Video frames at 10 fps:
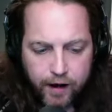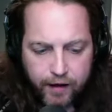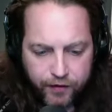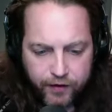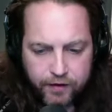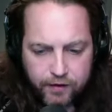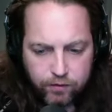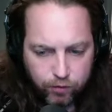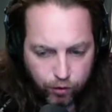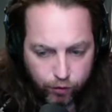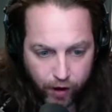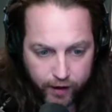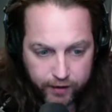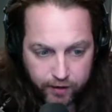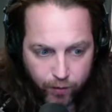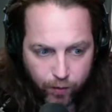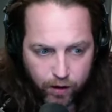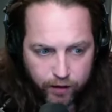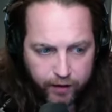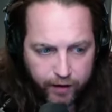think you're right. Number
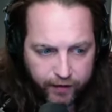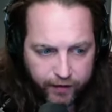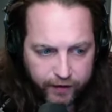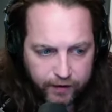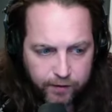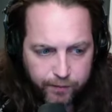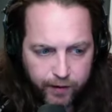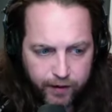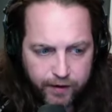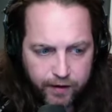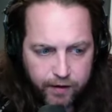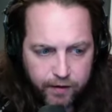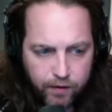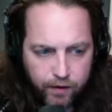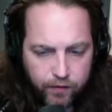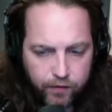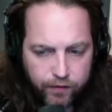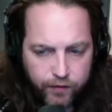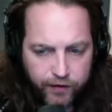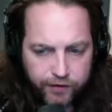one, I think, but
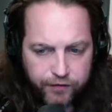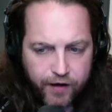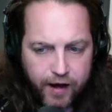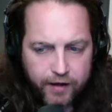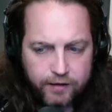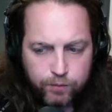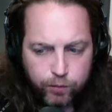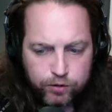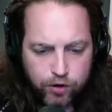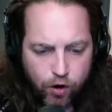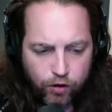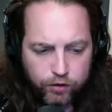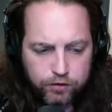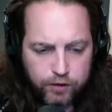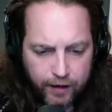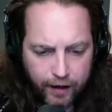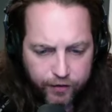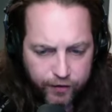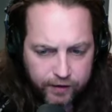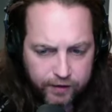the divide was caused, and I
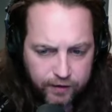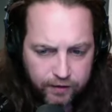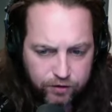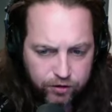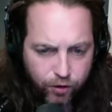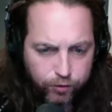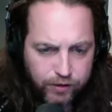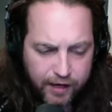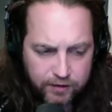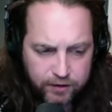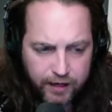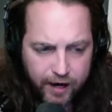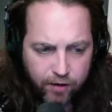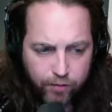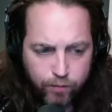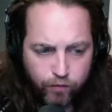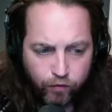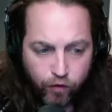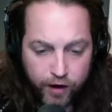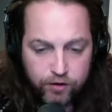think it shows actually how
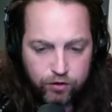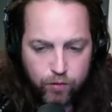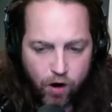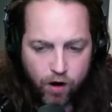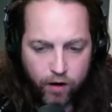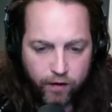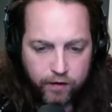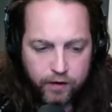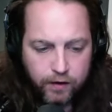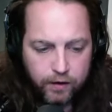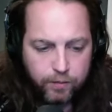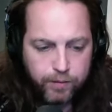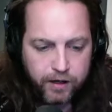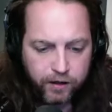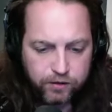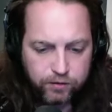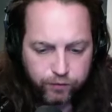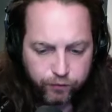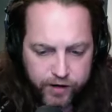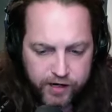right you are, because
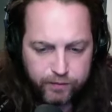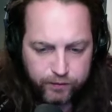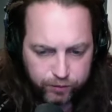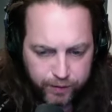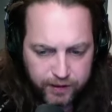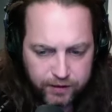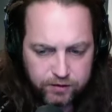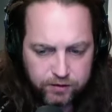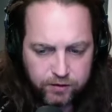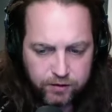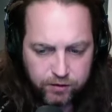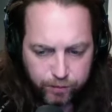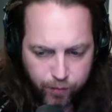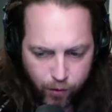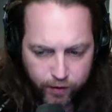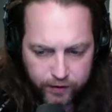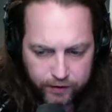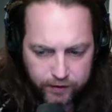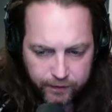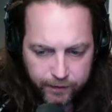freedom of speech is
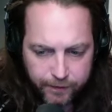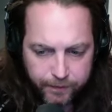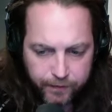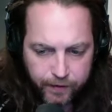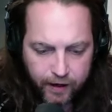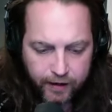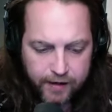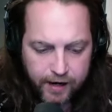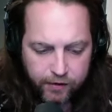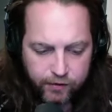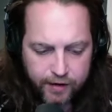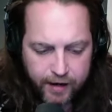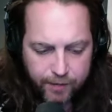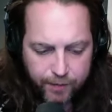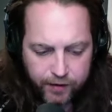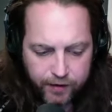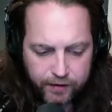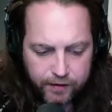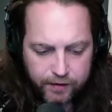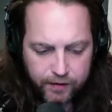important, and Colin
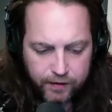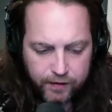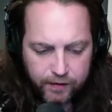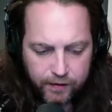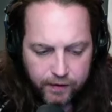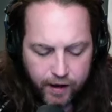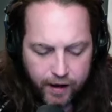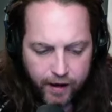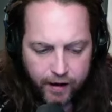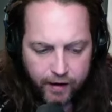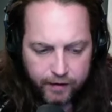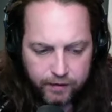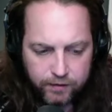Kaepernick uh,